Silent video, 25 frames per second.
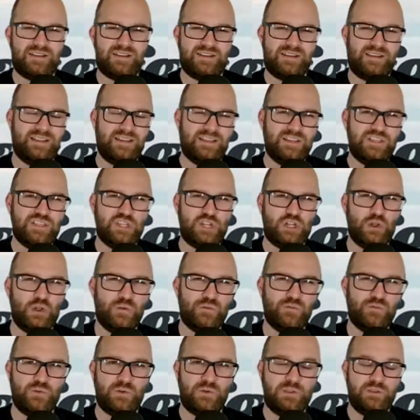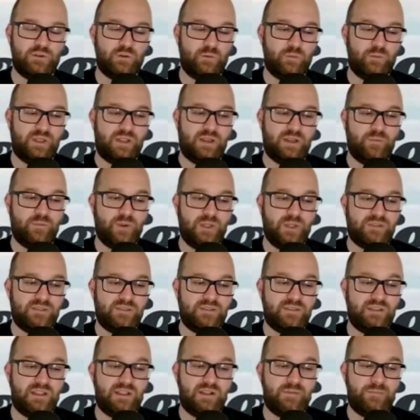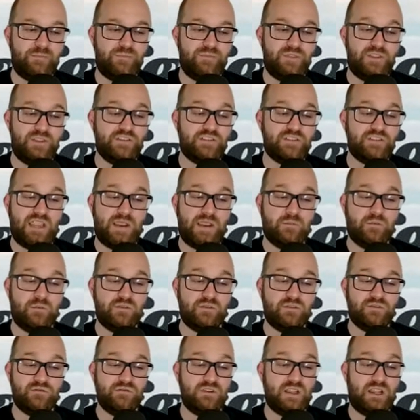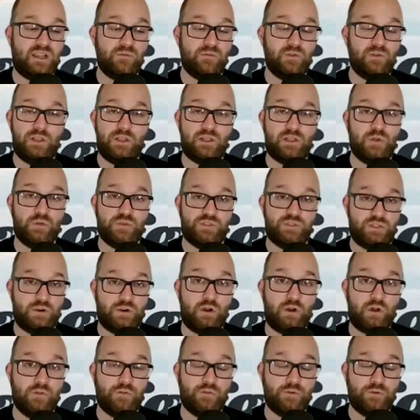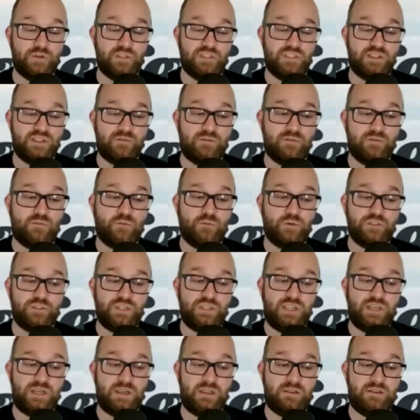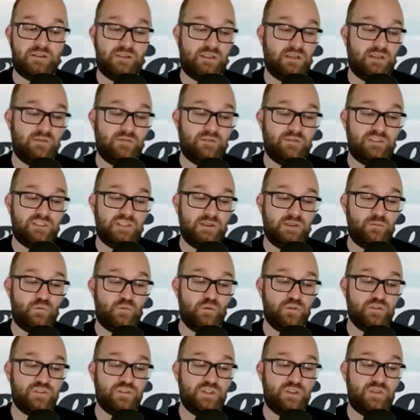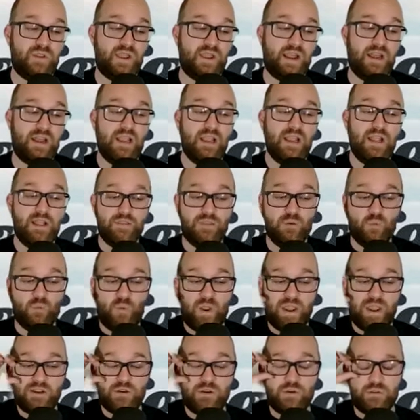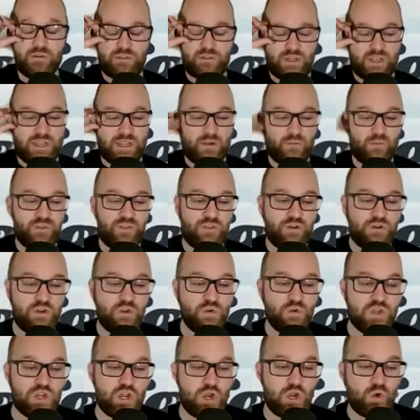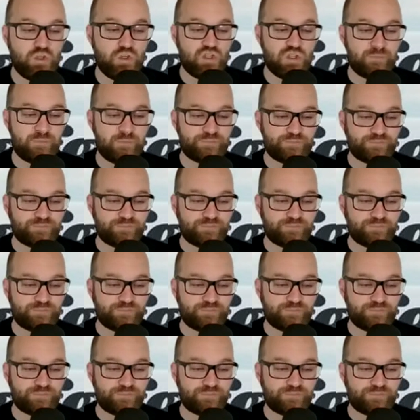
at least close for a little bit. But this game was not really close at all. 37-14. It even seemed worse than that. The Raiders with a new coach